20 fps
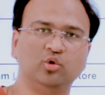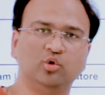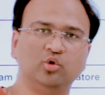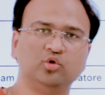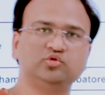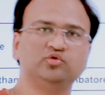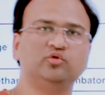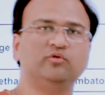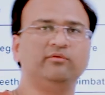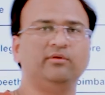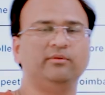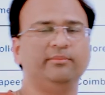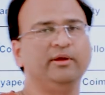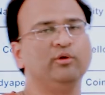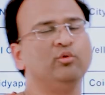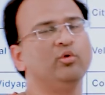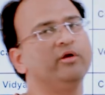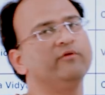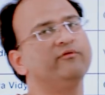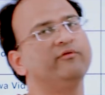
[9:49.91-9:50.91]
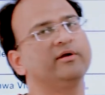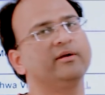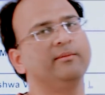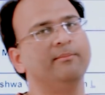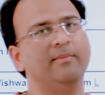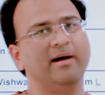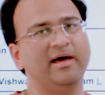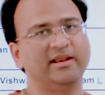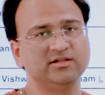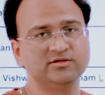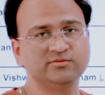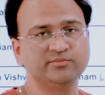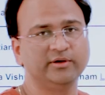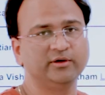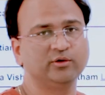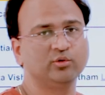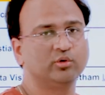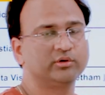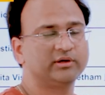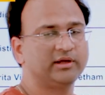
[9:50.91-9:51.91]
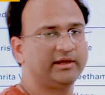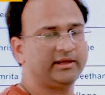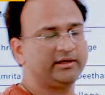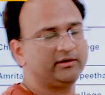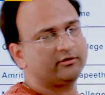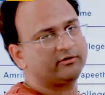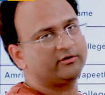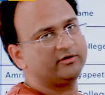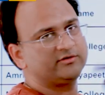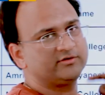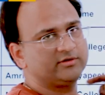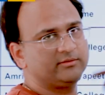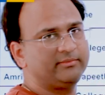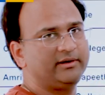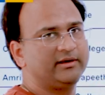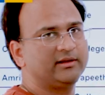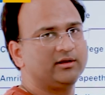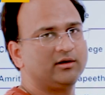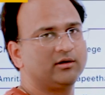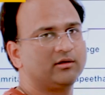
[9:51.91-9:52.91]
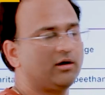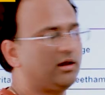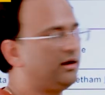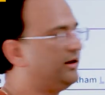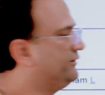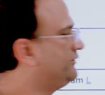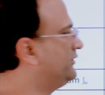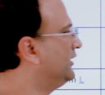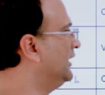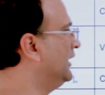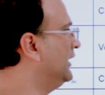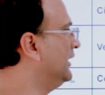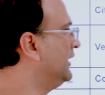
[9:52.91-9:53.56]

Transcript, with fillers: Those who will be going for a management quota in Christian Medical College,